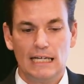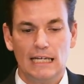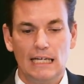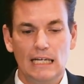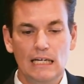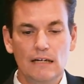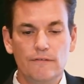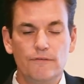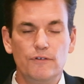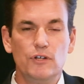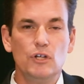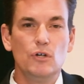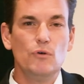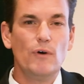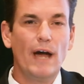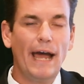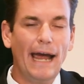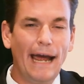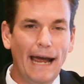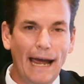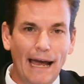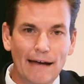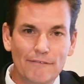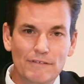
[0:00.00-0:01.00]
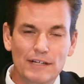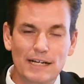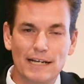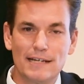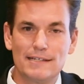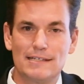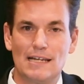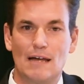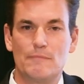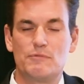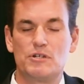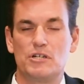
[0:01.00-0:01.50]
if you have an
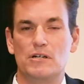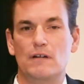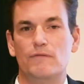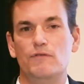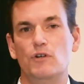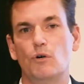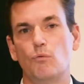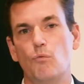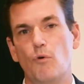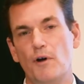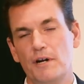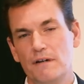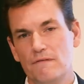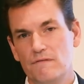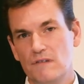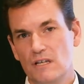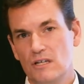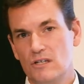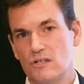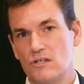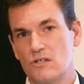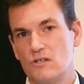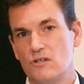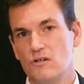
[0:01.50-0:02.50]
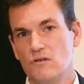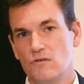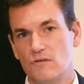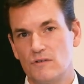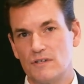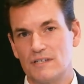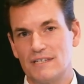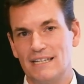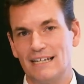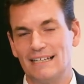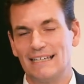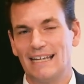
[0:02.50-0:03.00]
exemption, if you're one of these
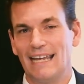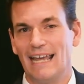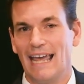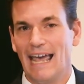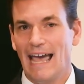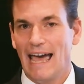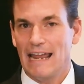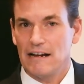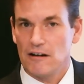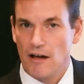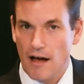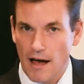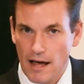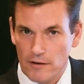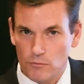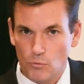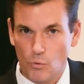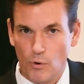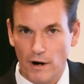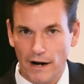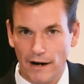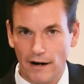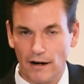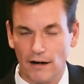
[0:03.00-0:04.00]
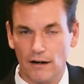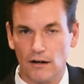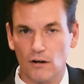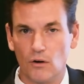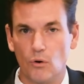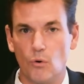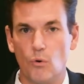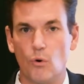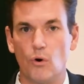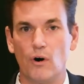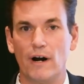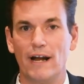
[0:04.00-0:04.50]
students that cannot wear
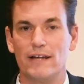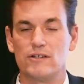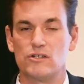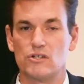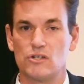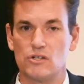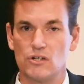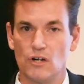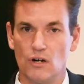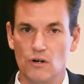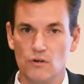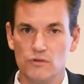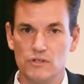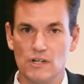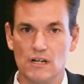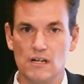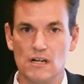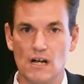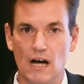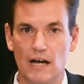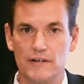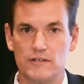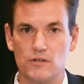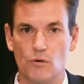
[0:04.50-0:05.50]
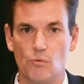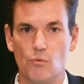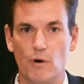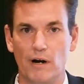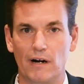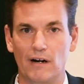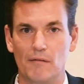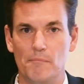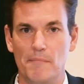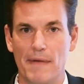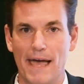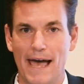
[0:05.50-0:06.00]
or has chosen not to
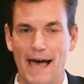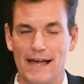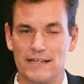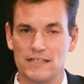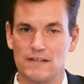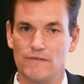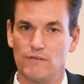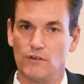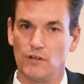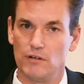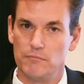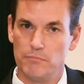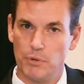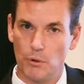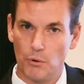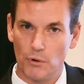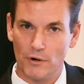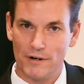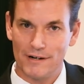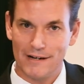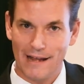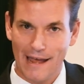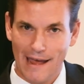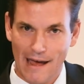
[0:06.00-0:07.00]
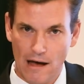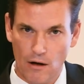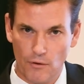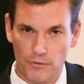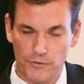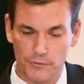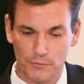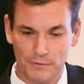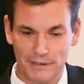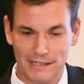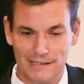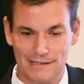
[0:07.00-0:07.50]
wear a mask for important
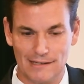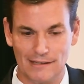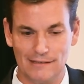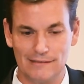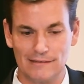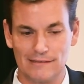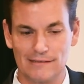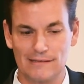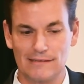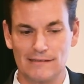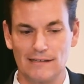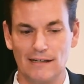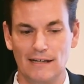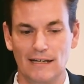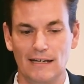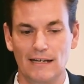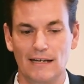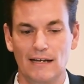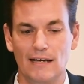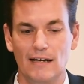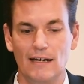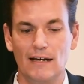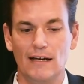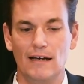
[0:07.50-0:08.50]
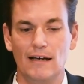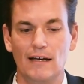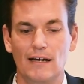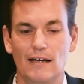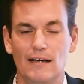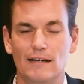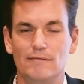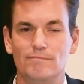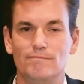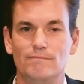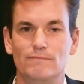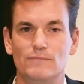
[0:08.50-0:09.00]
health reasons,
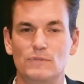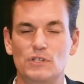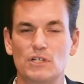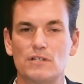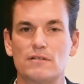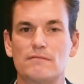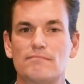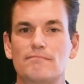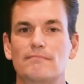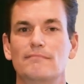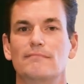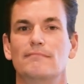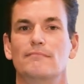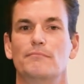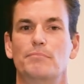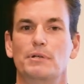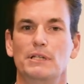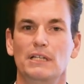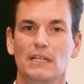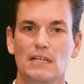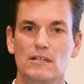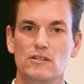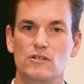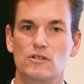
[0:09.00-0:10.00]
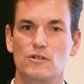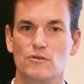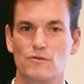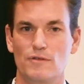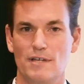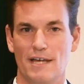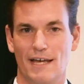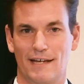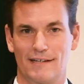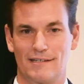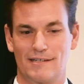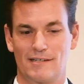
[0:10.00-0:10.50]
just please do
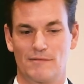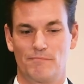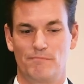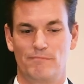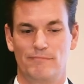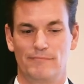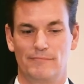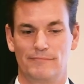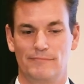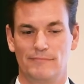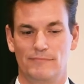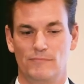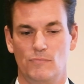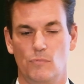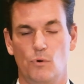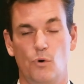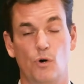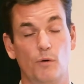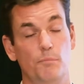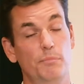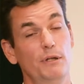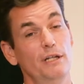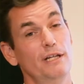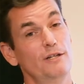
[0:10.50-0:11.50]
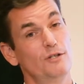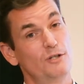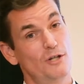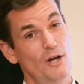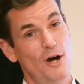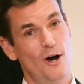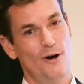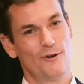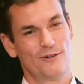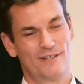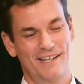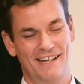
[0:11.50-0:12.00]
this, or please
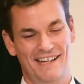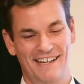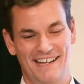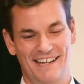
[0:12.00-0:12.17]
don't.